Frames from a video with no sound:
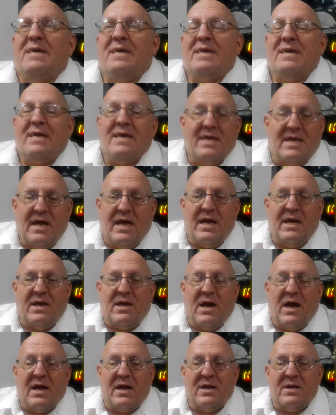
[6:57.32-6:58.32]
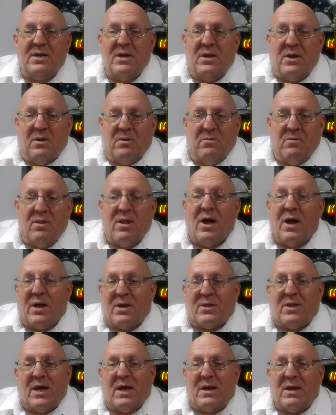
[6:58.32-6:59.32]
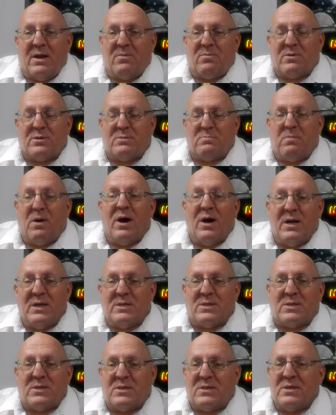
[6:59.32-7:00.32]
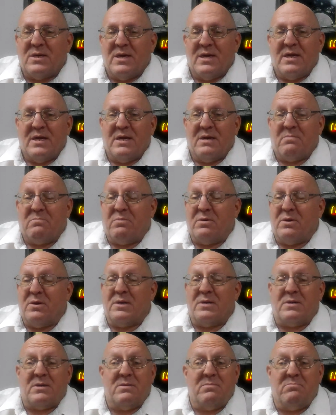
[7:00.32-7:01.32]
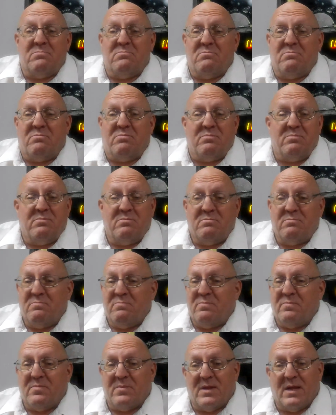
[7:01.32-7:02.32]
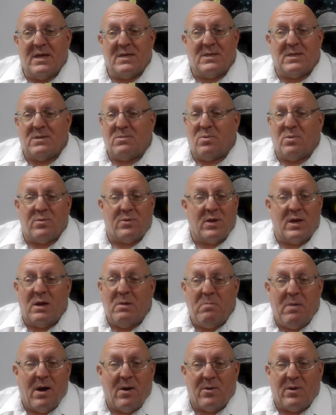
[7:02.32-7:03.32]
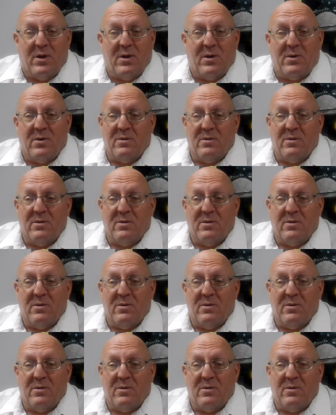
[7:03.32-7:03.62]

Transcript: he kind of didn't like that response, but I said, Well, think about it.